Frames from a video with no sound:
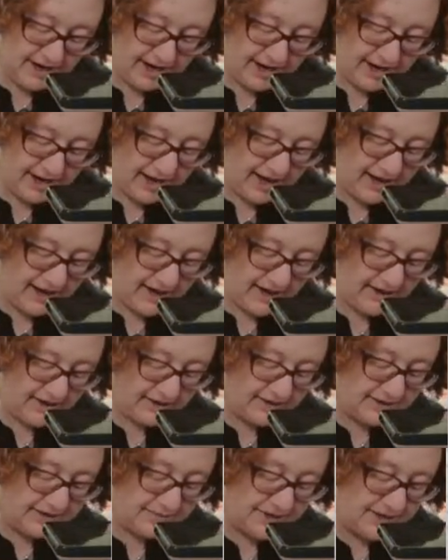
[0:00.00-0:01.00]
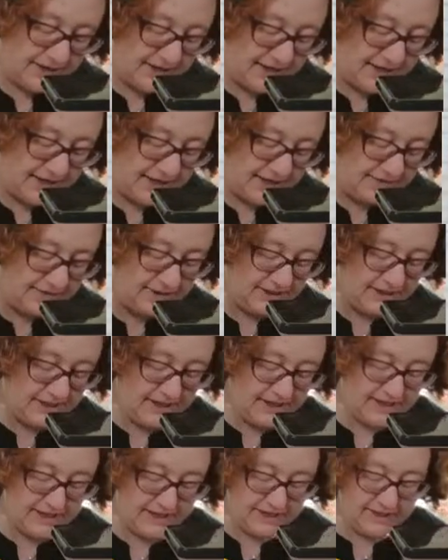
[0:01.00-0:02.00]
Add some adhesive to
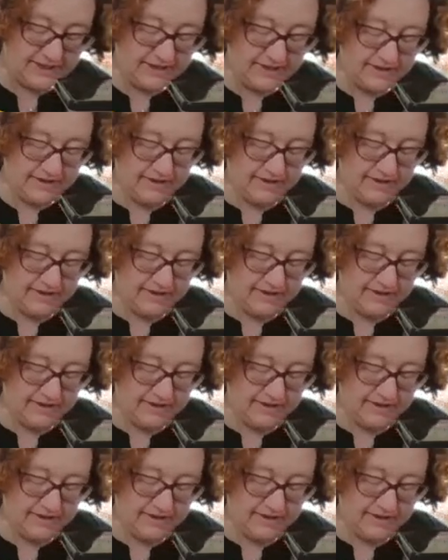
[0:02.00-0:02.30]
this.